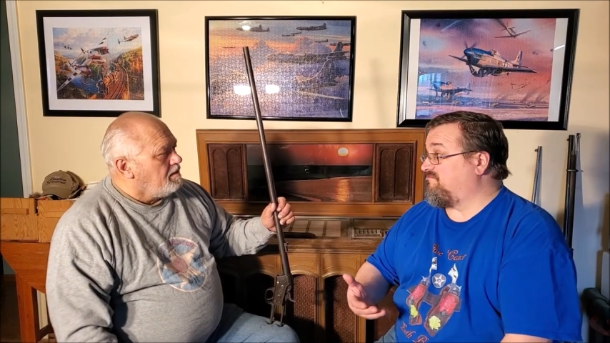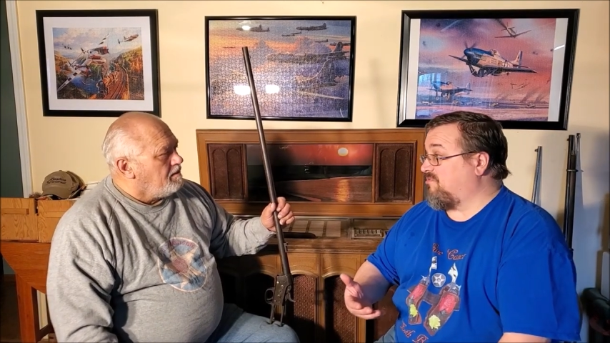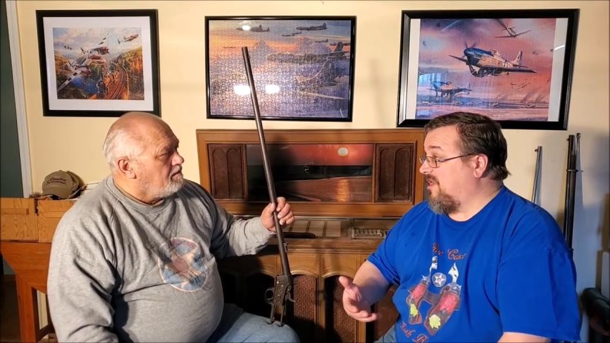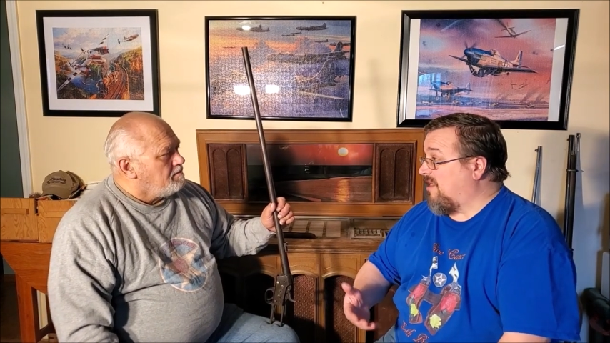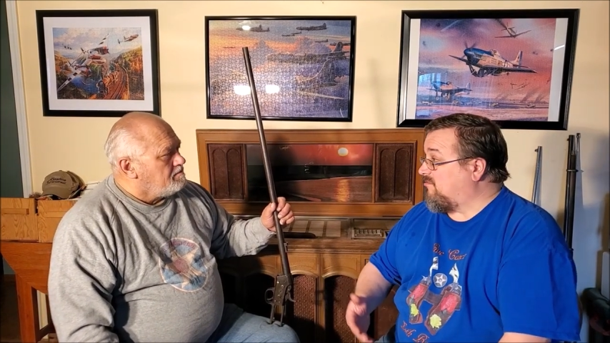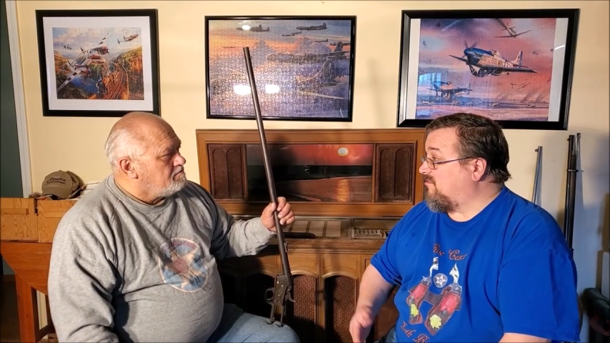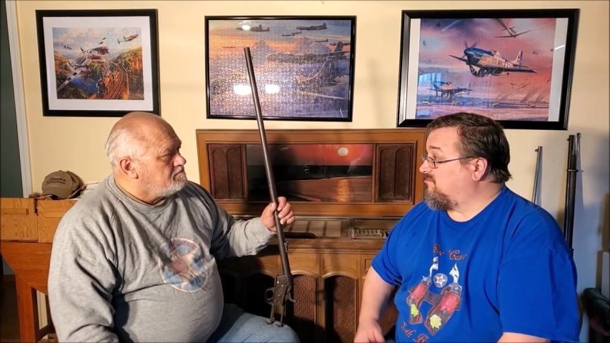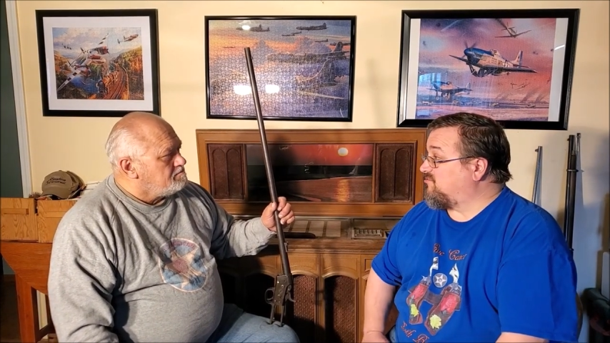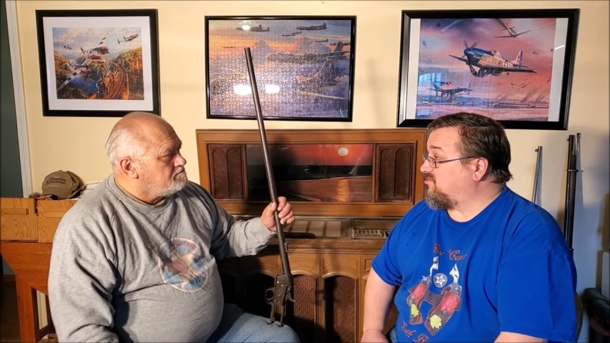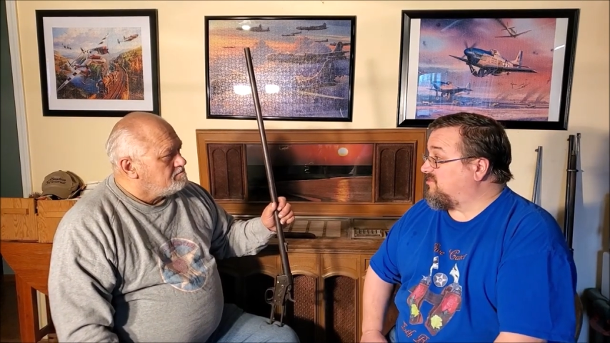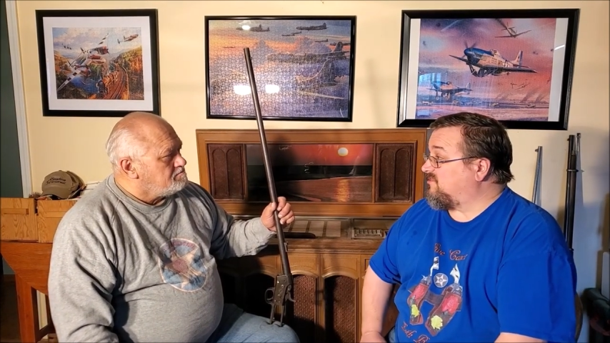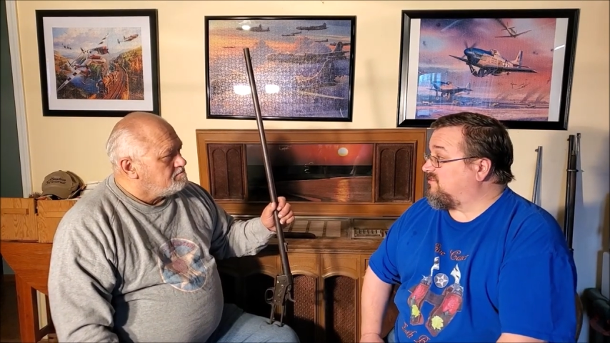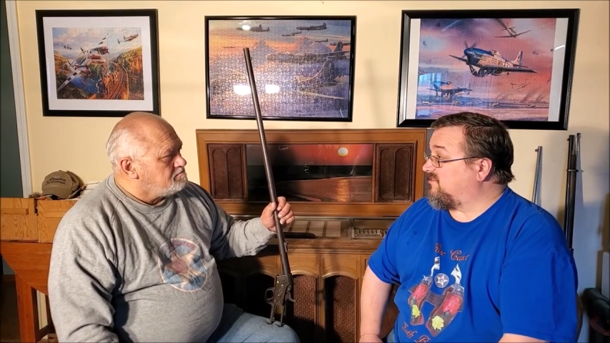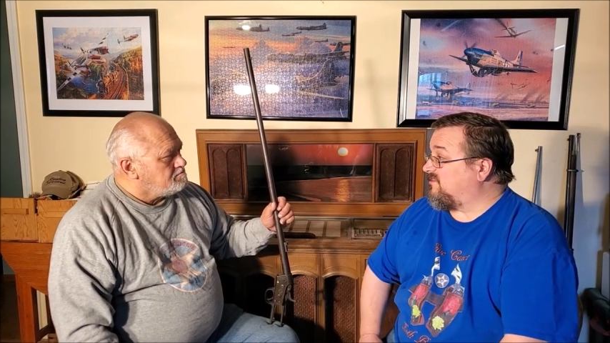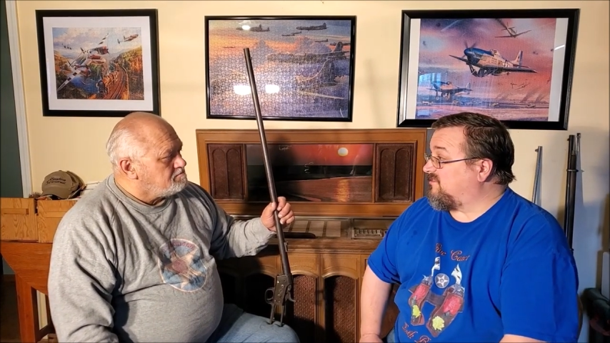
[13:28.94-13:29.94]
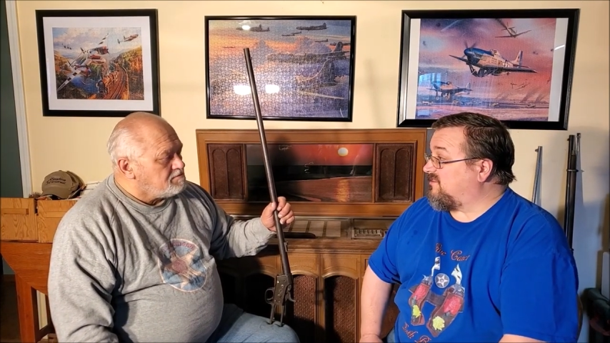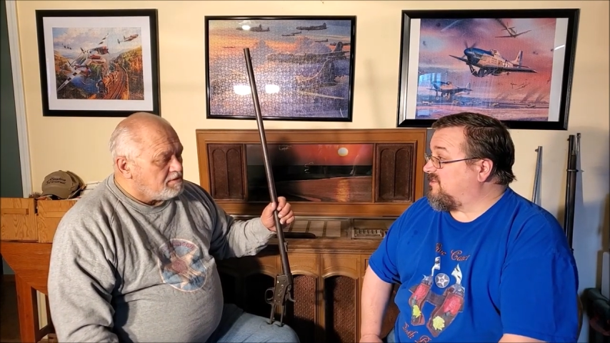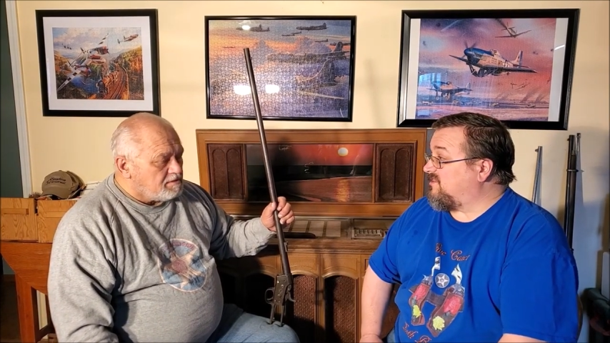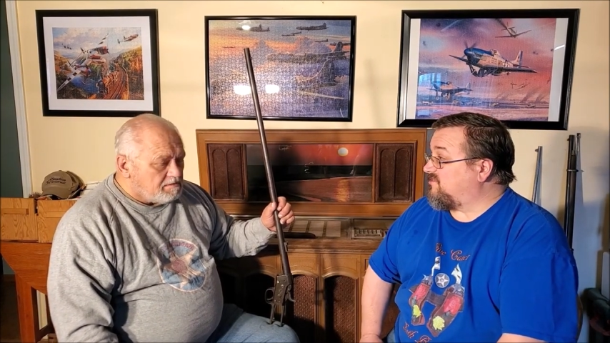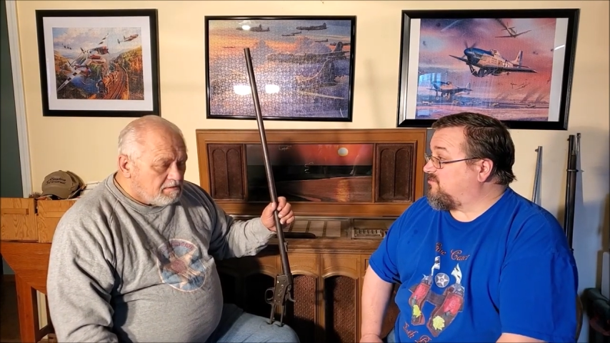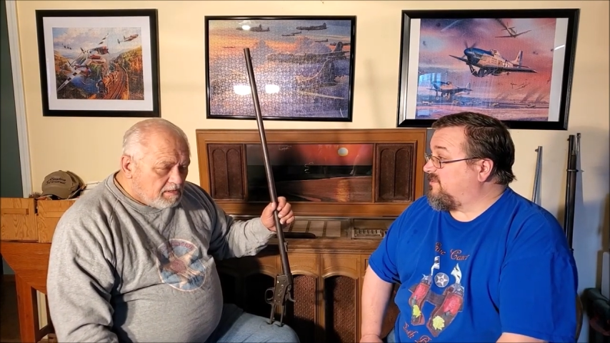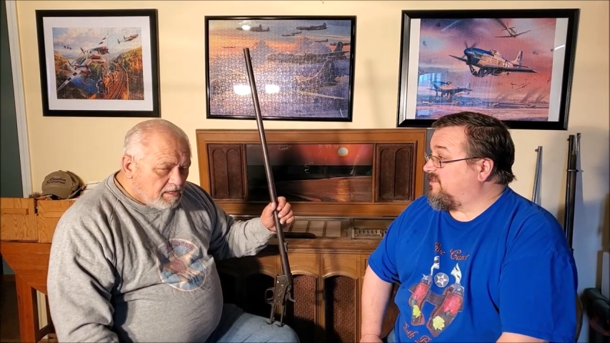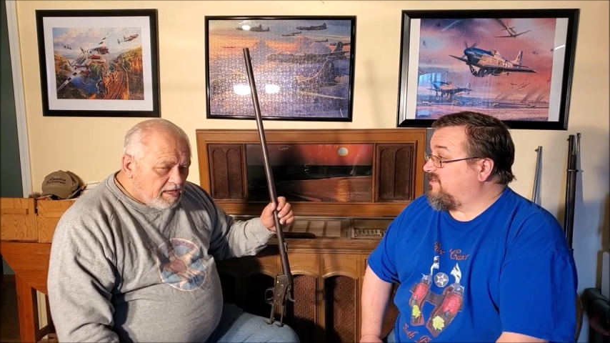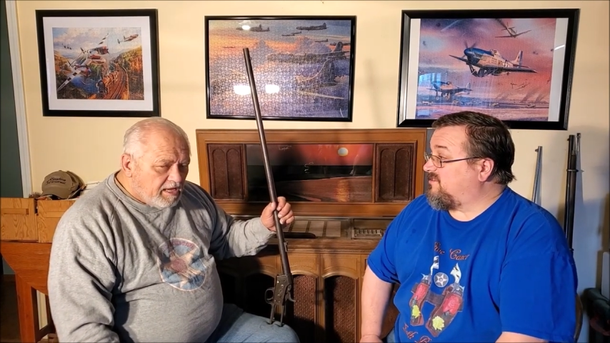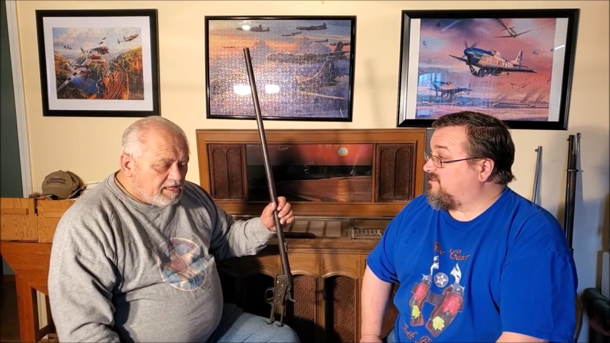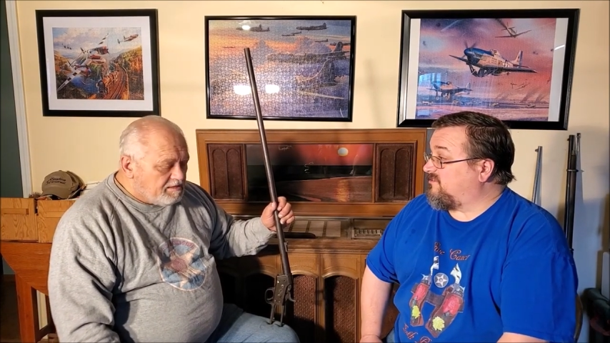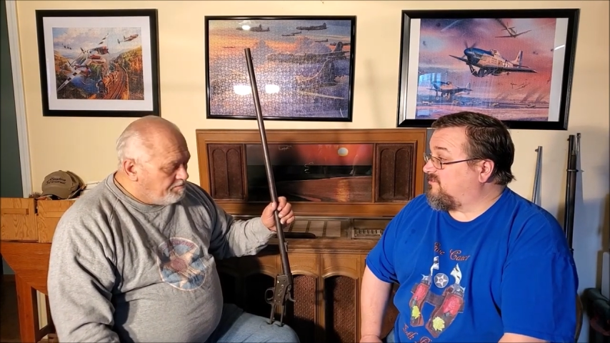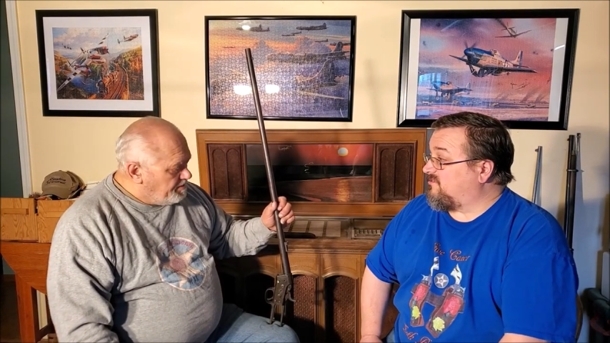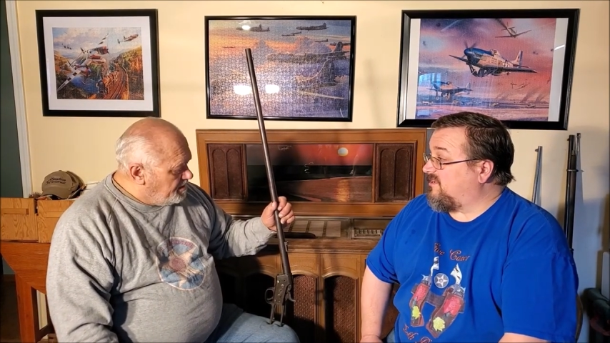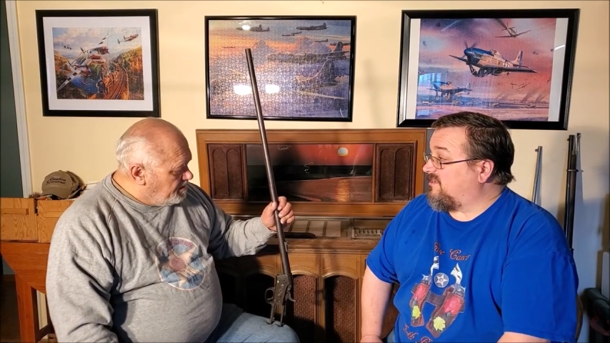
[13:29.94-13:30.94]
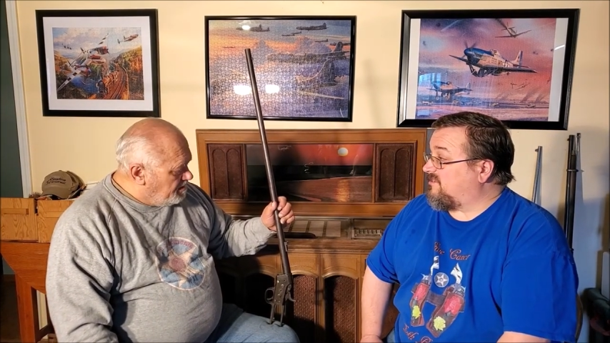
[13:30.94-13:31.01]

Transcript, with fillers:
Speaker 1: problems or things we need. It'll be